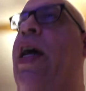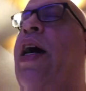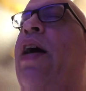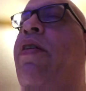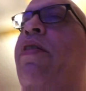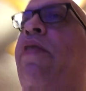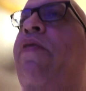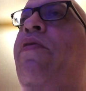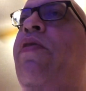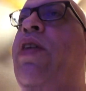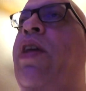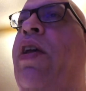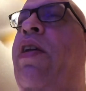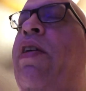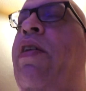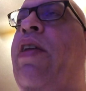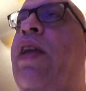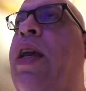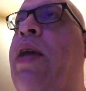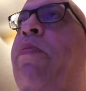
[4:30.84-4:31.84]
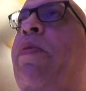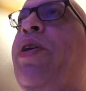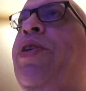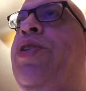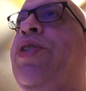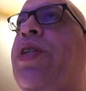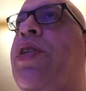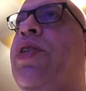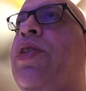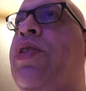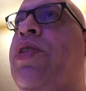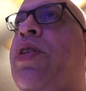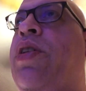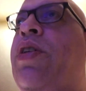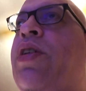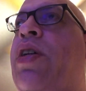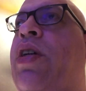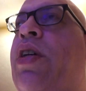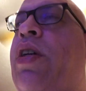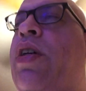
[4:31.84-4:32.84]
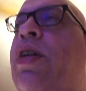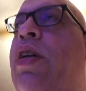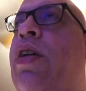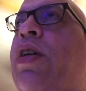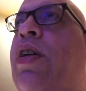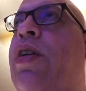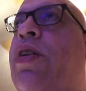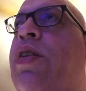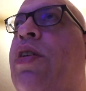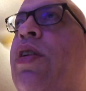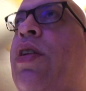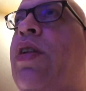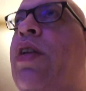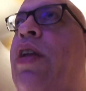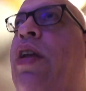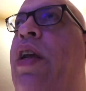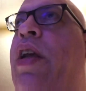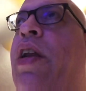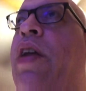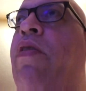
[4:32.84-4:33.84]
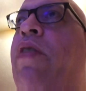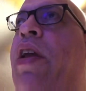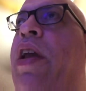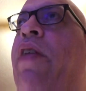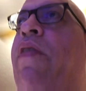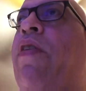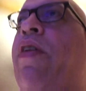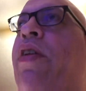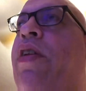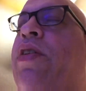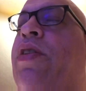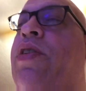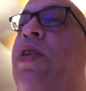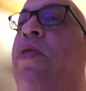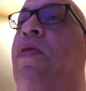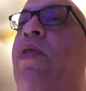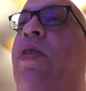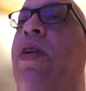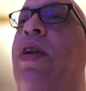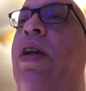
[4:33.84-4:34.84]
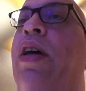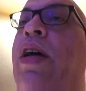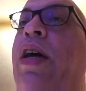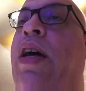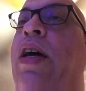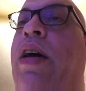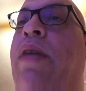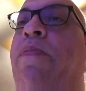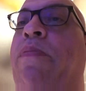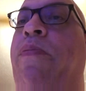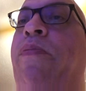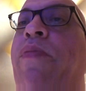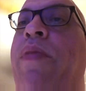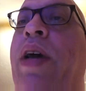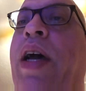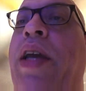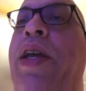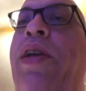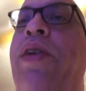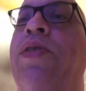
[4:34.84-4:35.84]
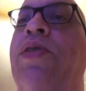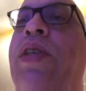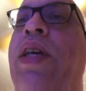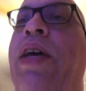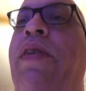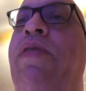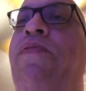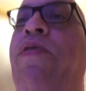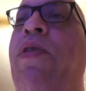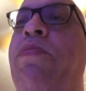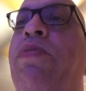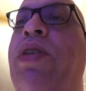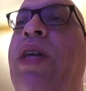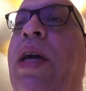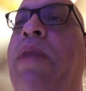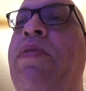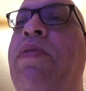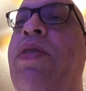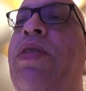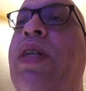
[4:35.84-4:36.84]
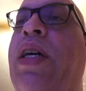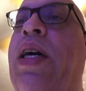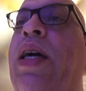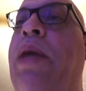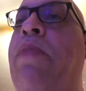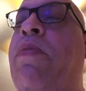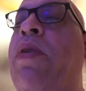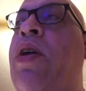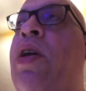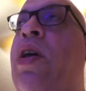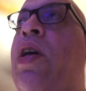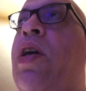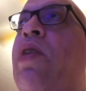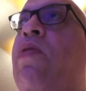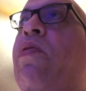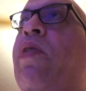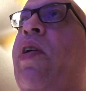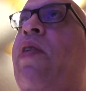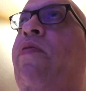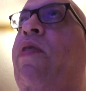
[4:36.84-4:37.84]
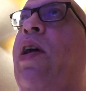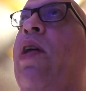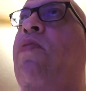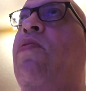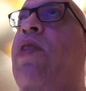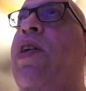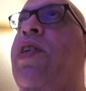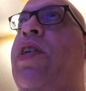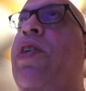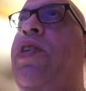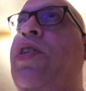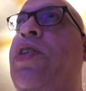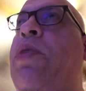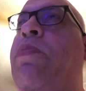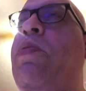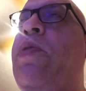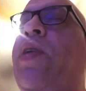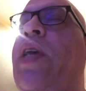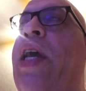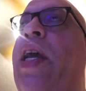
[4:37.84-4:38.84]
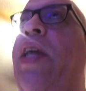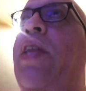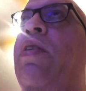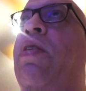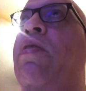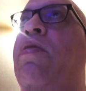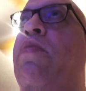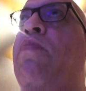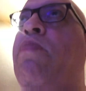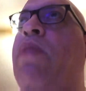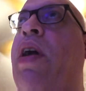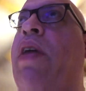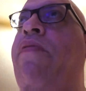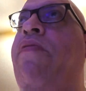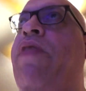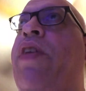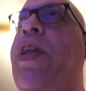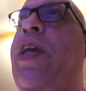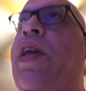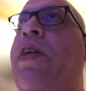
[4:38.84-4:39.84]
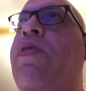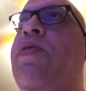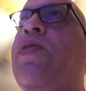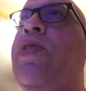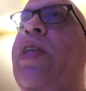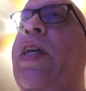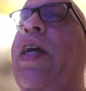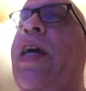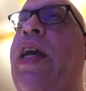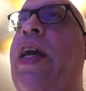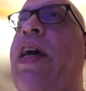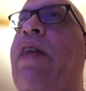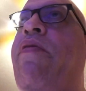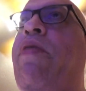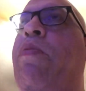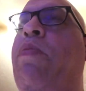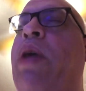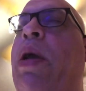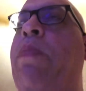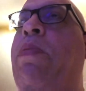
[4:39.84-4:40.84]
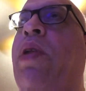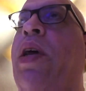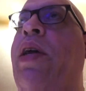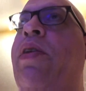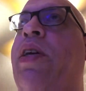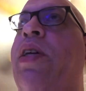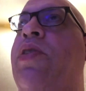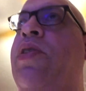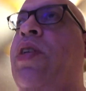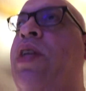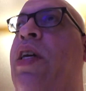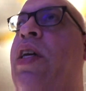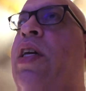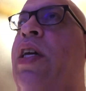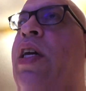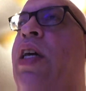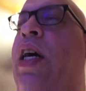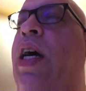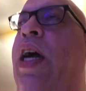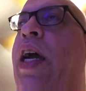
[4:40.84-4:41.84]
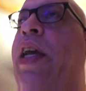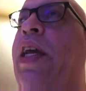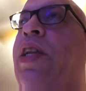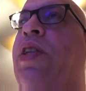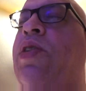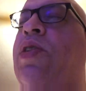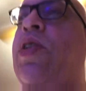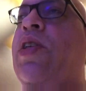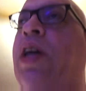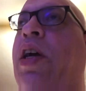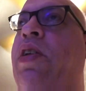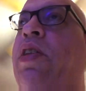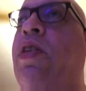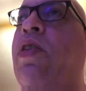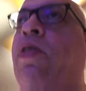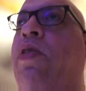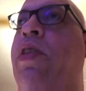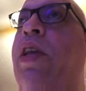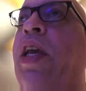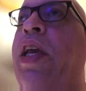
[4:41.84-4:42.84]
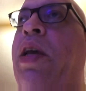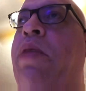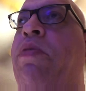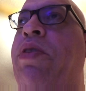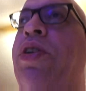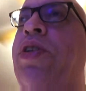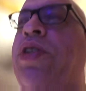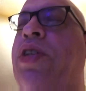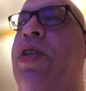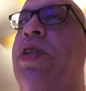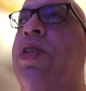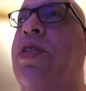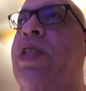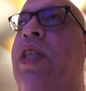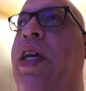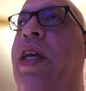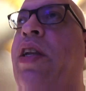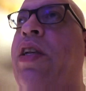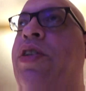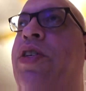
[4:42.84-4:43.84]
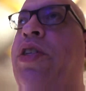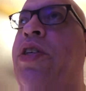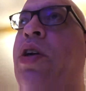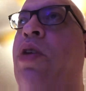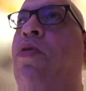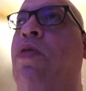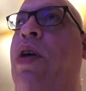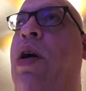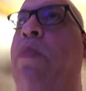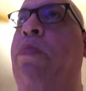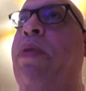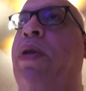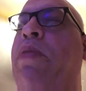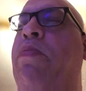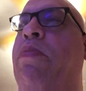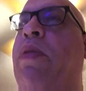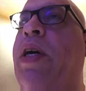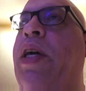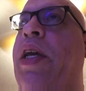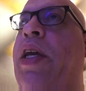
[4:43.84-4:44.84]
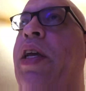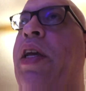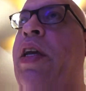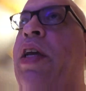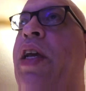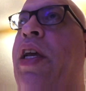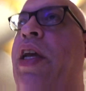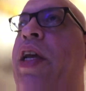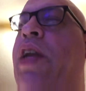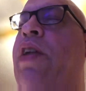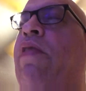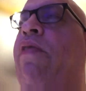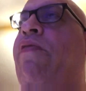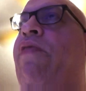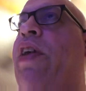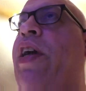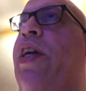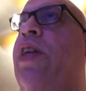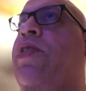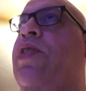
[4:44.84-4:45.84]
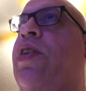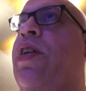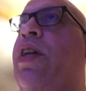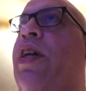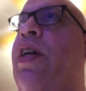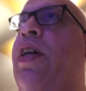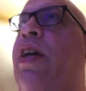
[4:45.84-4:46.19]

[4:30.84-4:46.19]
out of the images. Even so, I use that from time to time whenever I want to duplicate my videos that I have in my playlist. I can suck all the images that show up in my interface,